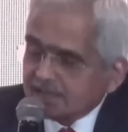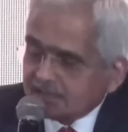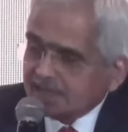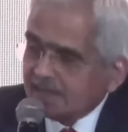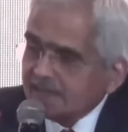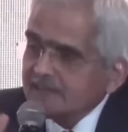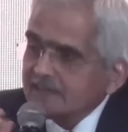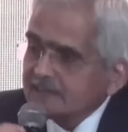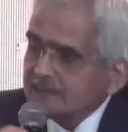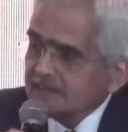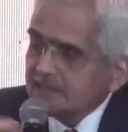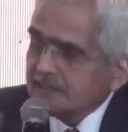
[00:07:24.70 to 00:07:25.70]

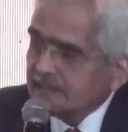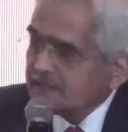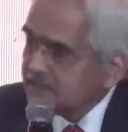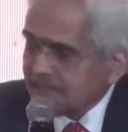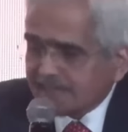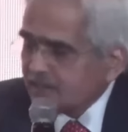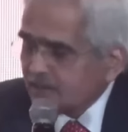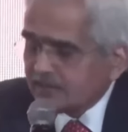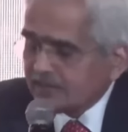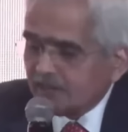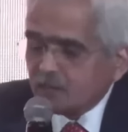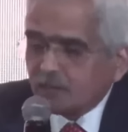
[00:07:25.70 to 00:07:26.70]
The second or
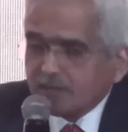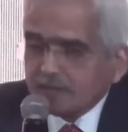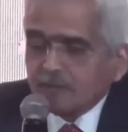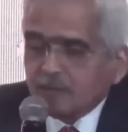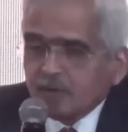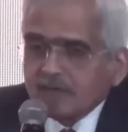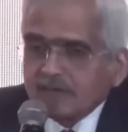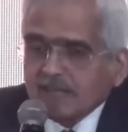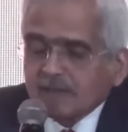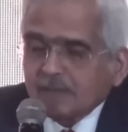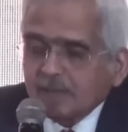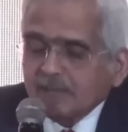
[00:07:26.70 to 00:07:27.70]
third, whatever point
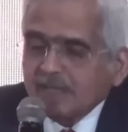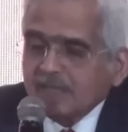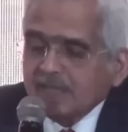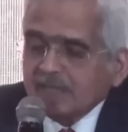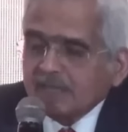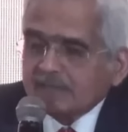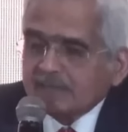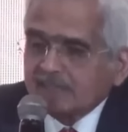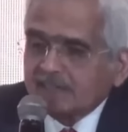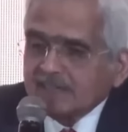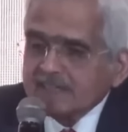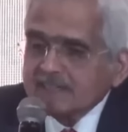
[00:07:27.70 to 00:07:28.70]
that may be, the
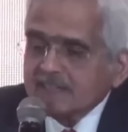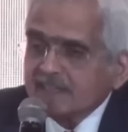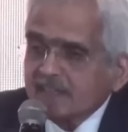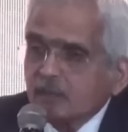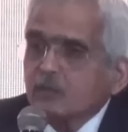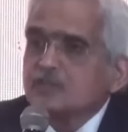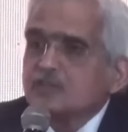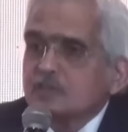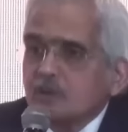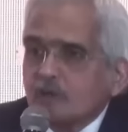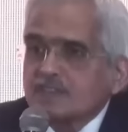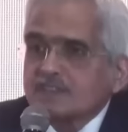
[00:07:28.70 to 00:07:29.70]
third is that the huge
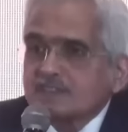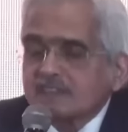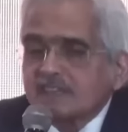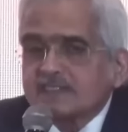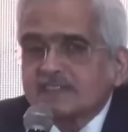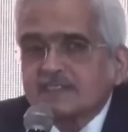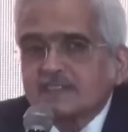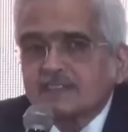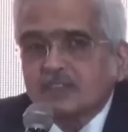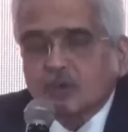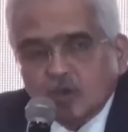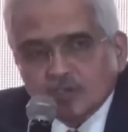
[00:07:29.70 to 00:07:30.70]
logistics,
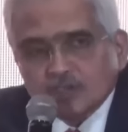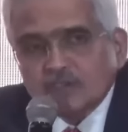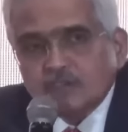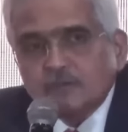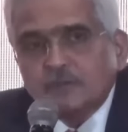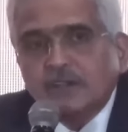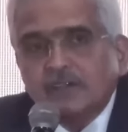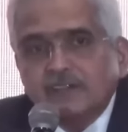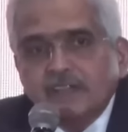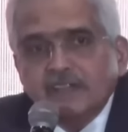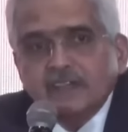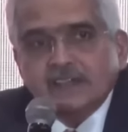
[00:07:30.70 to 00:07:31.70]
the cost of
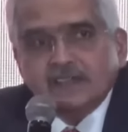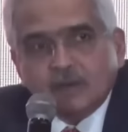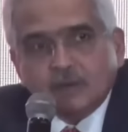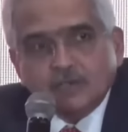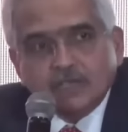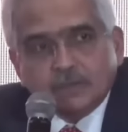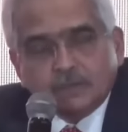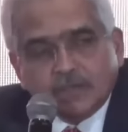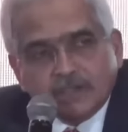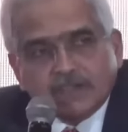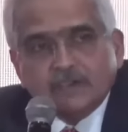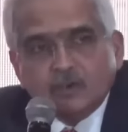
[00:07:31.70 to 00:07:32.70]
printing around
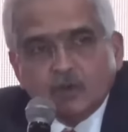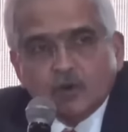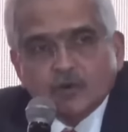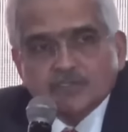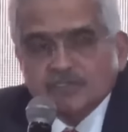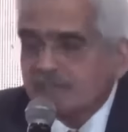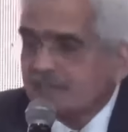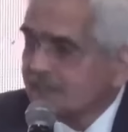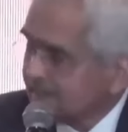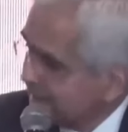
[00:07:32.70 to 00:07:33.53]
printed notes,